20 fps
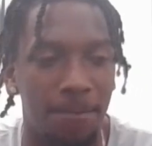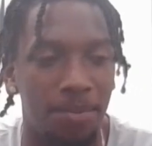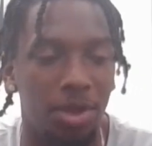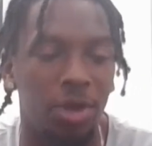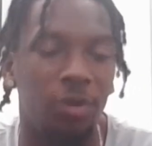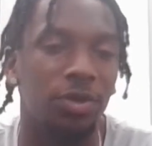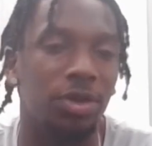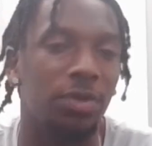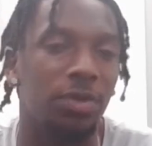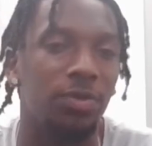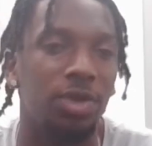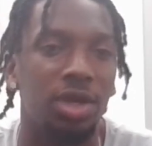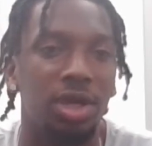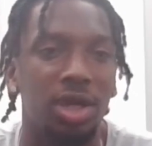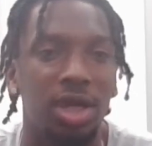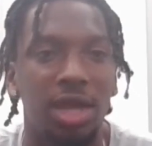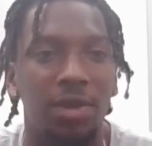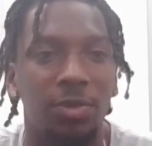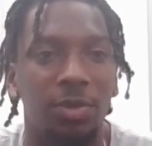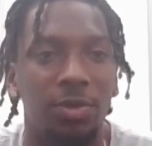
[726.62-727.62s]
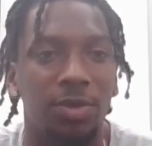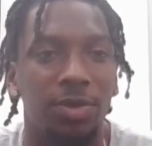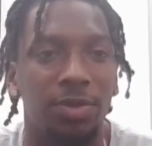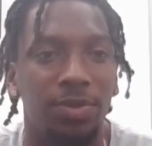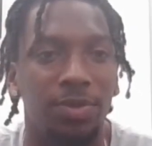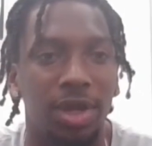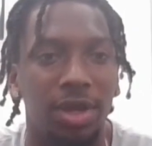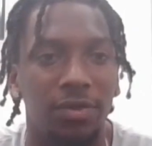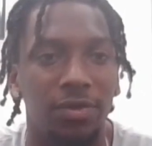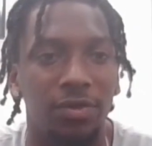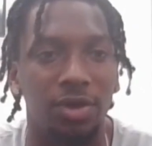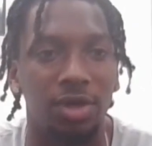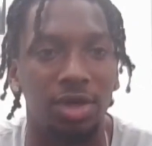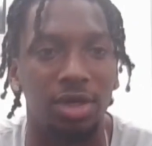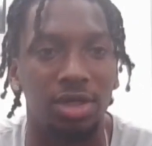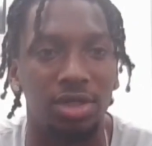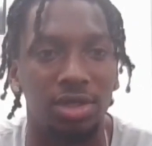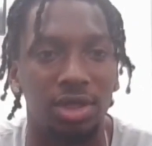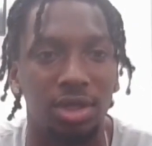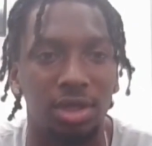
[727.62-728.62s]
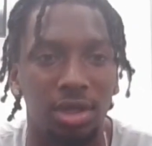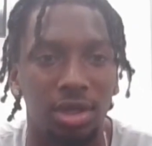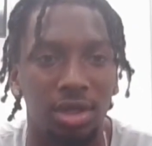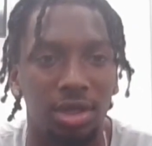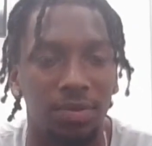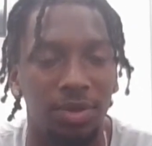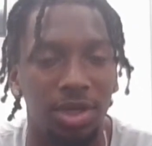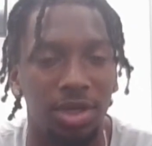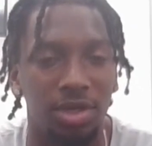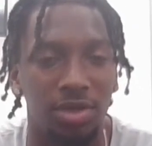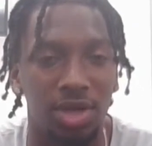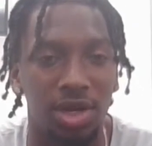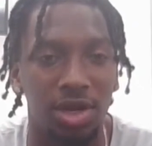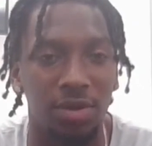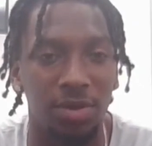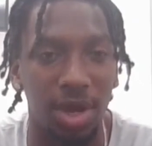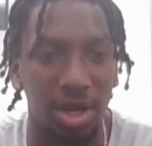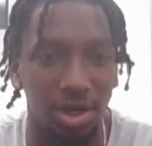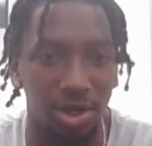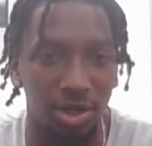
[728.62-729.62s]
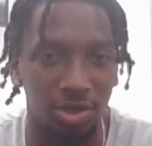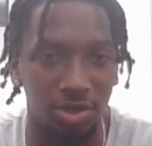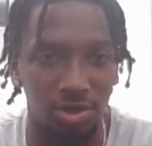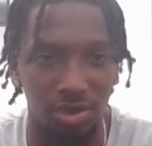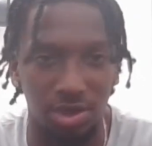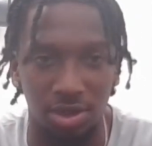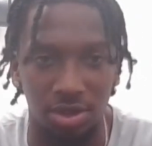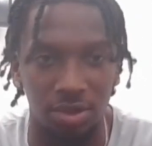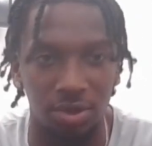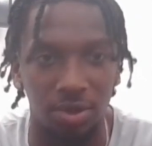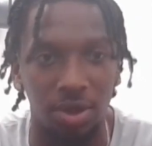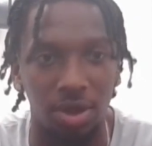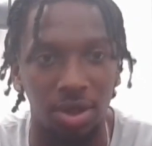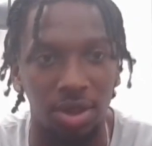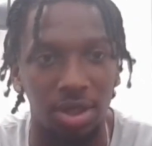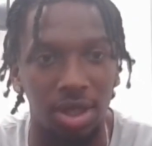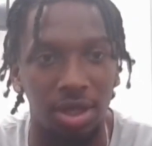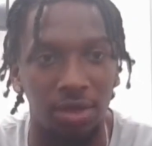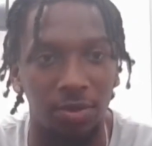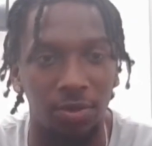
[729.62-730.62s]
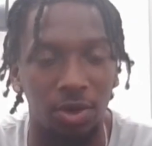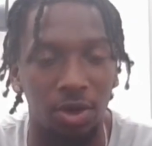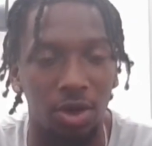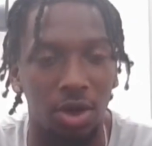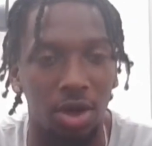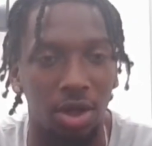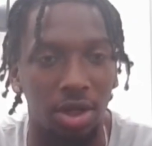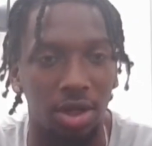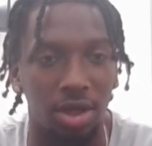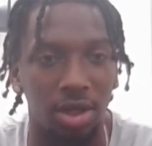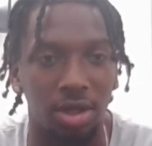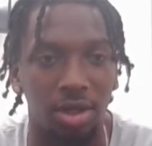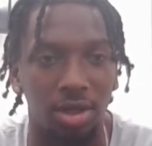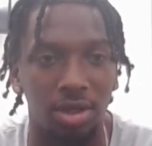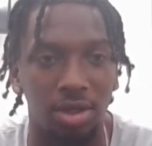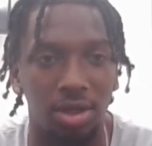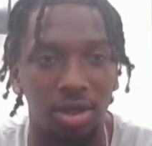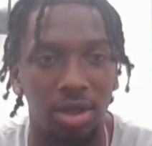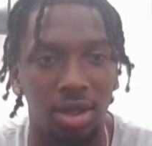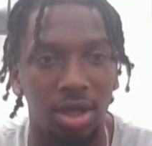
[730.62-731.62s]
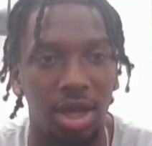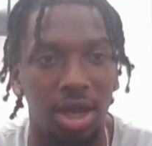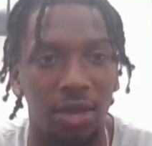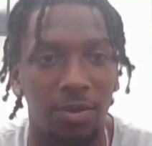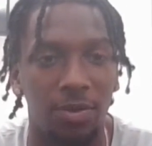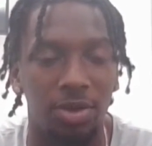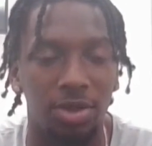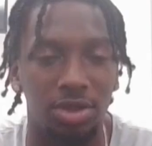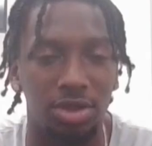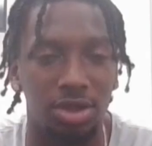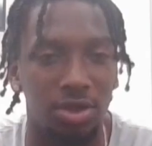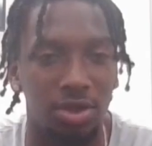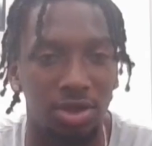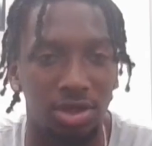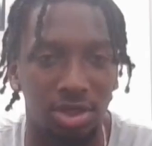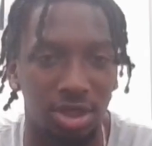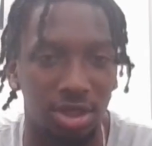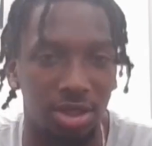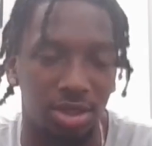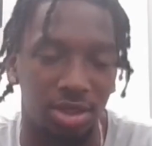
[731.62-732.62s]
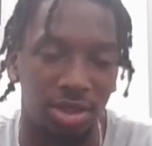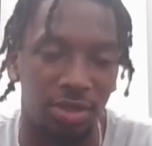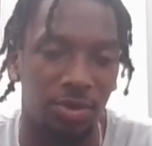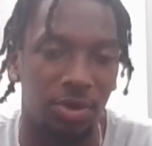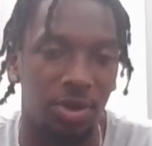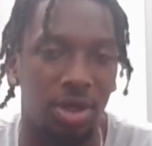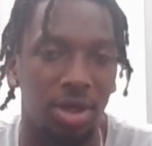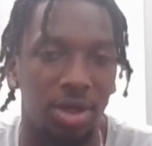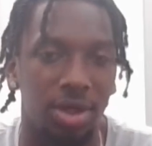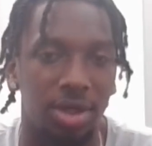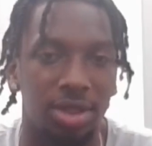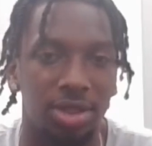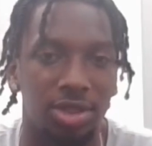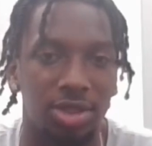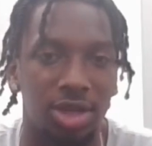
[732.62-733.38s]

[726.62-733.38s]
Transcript: Over communicating would be big for us because when everybody knows what they're doing, then we're all good. And when there's no uncertainty, we're all good.